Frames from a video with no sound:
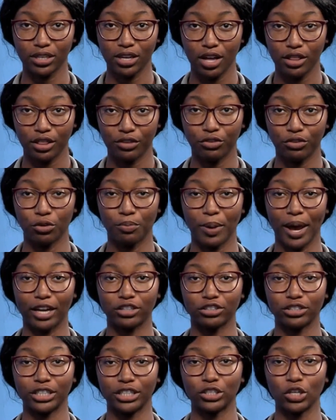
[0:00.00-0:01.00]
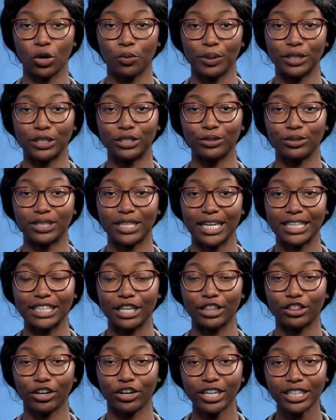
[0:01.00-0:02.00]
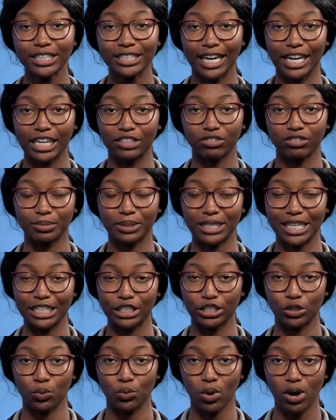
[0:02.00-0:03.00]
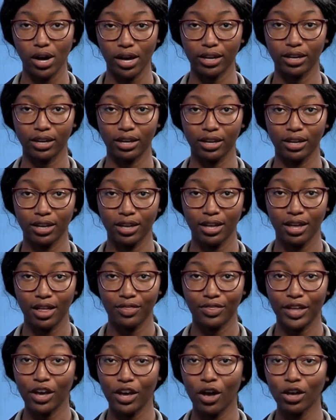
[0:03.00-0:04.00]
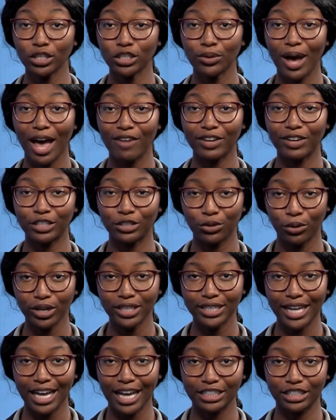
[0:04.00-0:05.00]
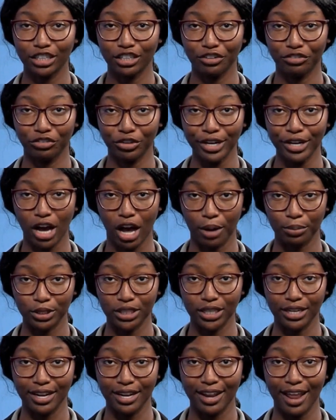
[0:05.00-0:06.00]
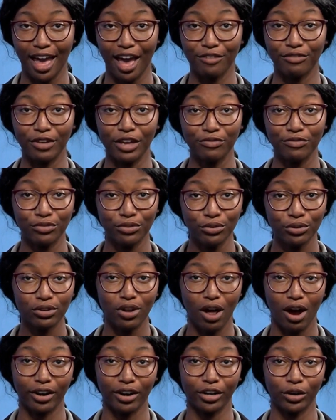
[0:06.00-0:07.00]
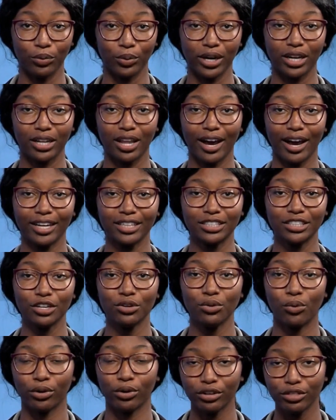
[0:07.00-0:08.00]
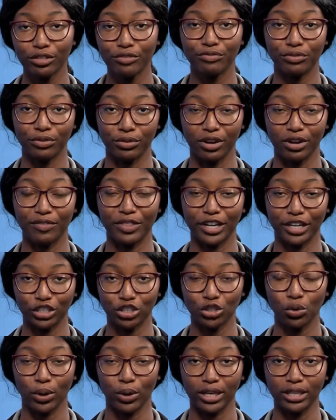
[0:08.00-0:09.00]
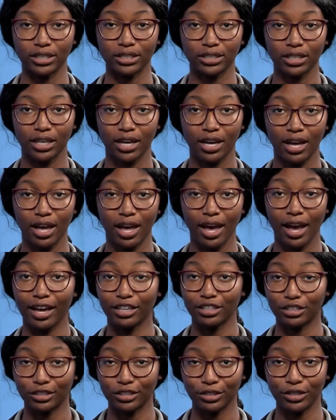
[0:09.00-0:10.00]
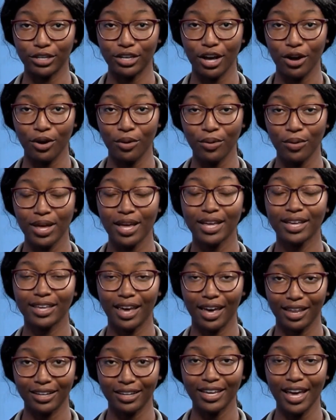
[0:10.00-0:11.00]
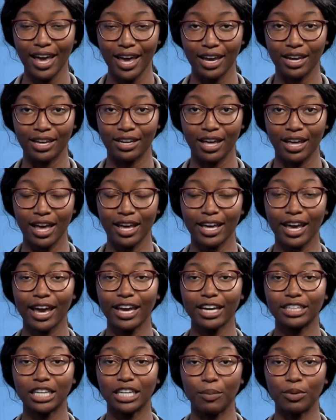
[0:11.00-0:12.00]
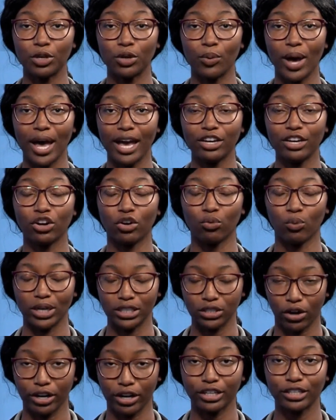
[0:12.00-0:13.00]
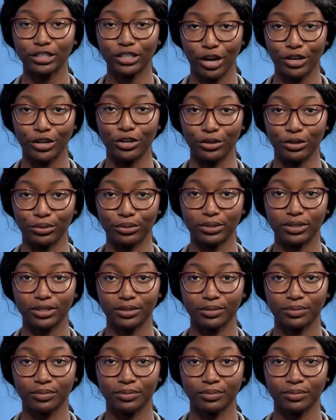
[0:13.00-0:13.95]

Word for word: The food pantry is open Tuesdays and Thursdays from 10 to 1. They also have a DoorDash delivery option and have a food locker where clients can order the food of their choice. In studio, Kayla Cade, KNWA Northwest Arkansas News.